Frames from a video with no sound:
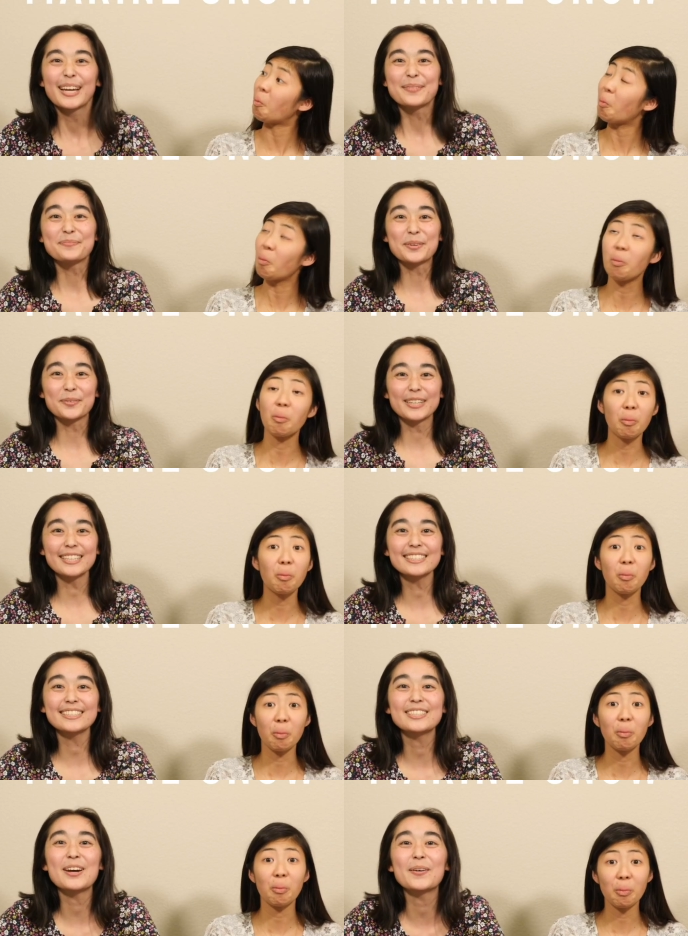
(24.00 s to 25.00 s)

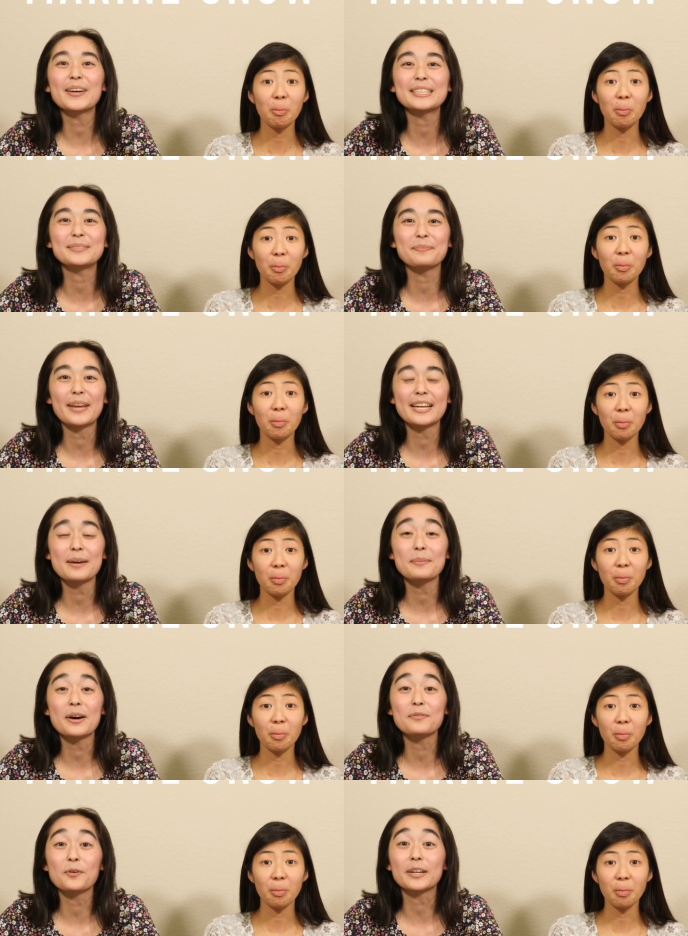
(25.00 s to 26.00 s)
Speaker 1: Marine snow is made
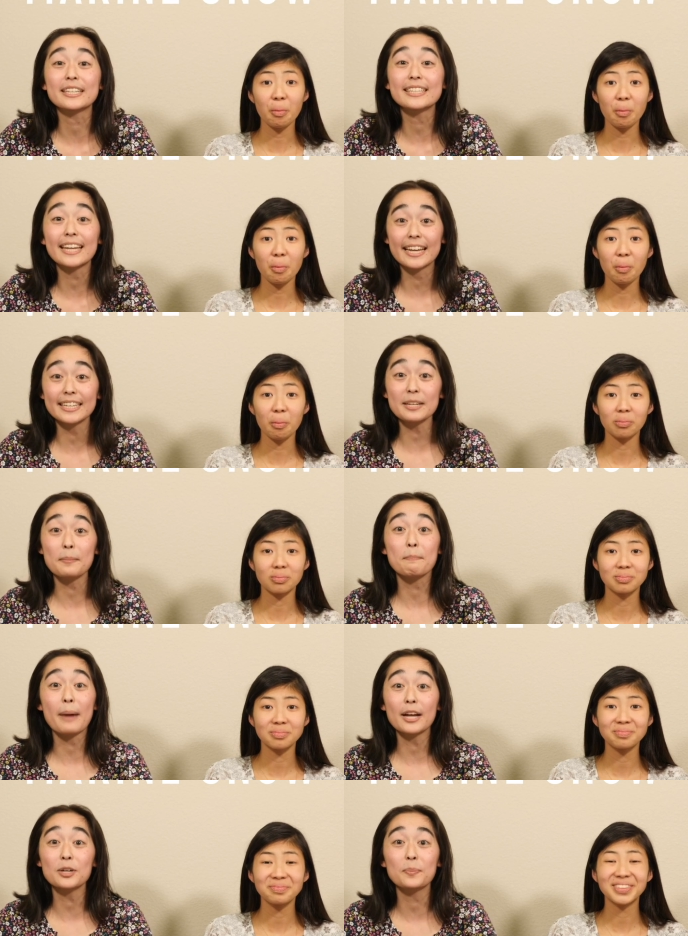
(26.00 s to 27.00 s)
up of organic
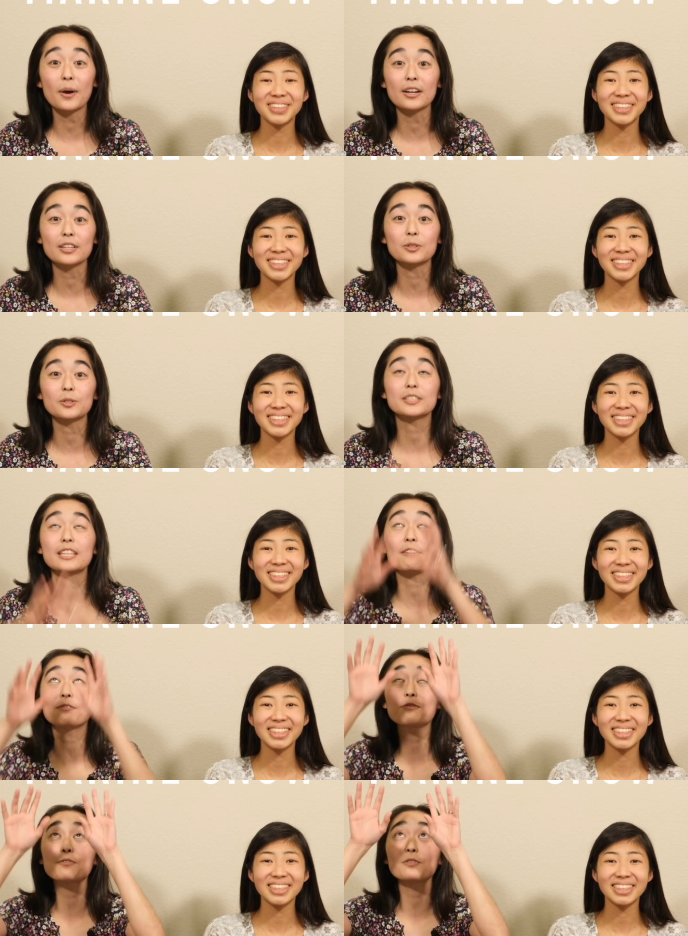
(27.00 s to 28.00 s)
matter particles that
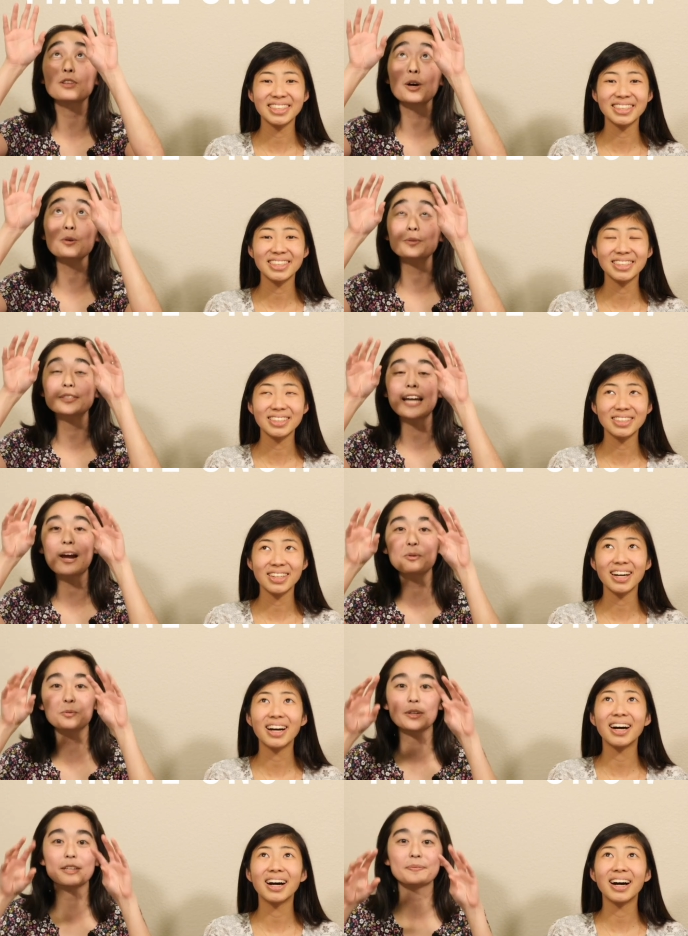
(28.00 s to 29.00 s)
float
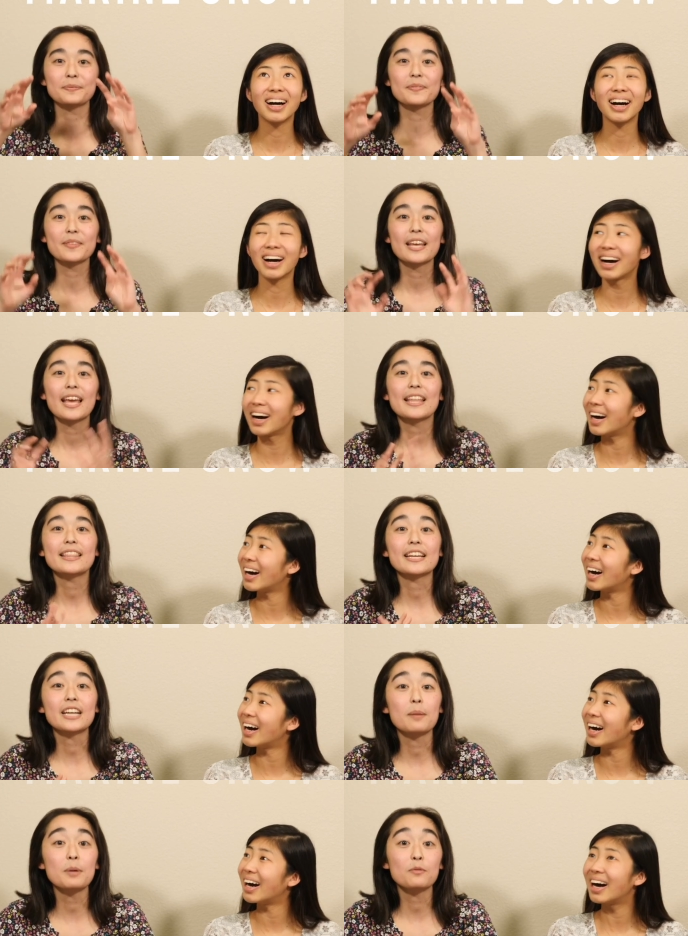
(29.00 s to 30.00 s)
downward. They
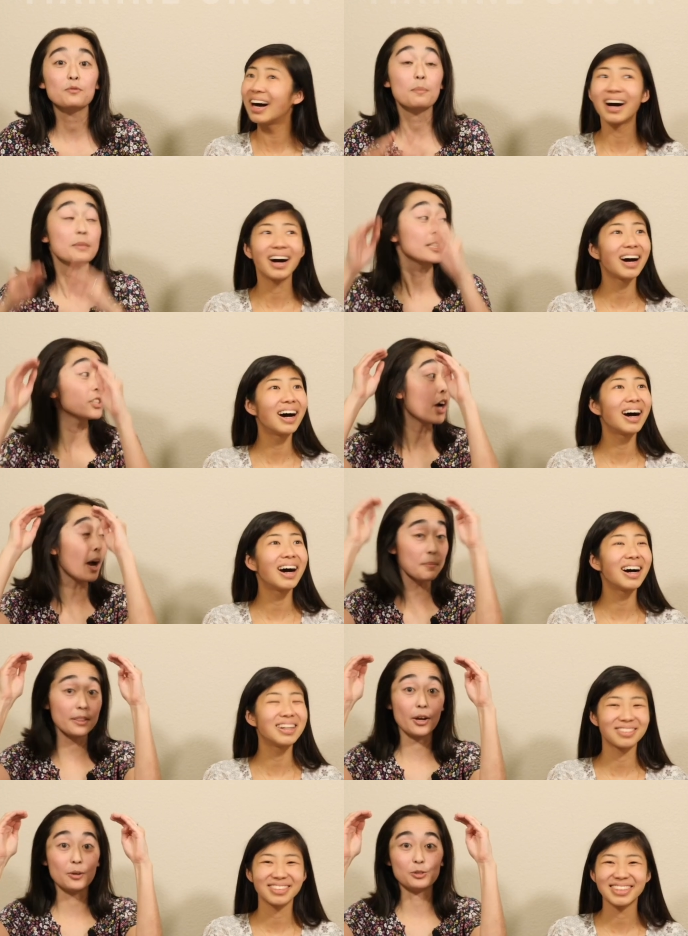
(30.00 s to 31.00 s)
come up from the top
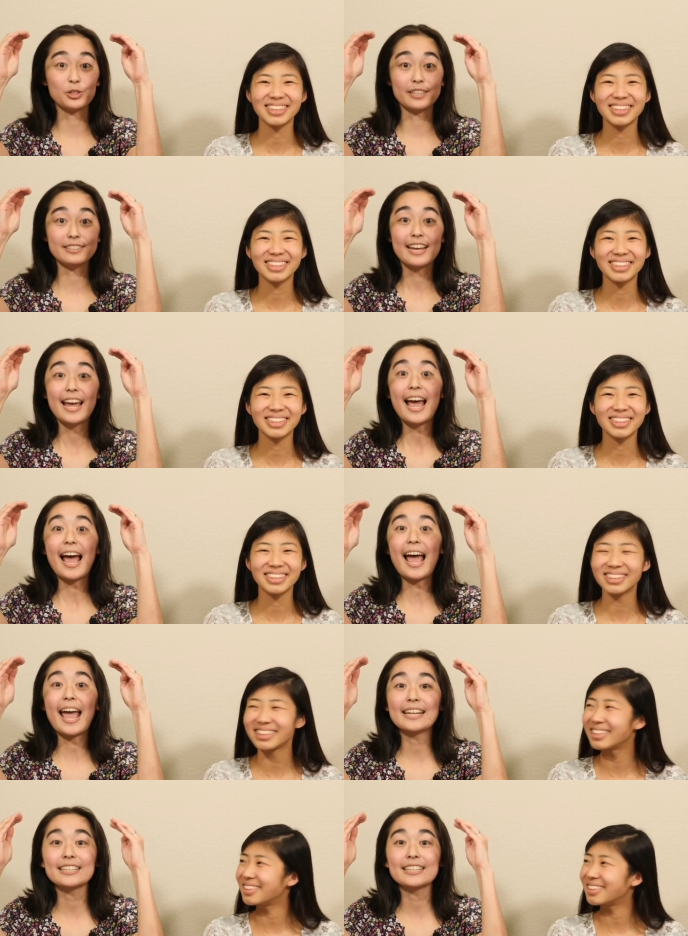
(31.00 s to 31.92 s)
of the ocean and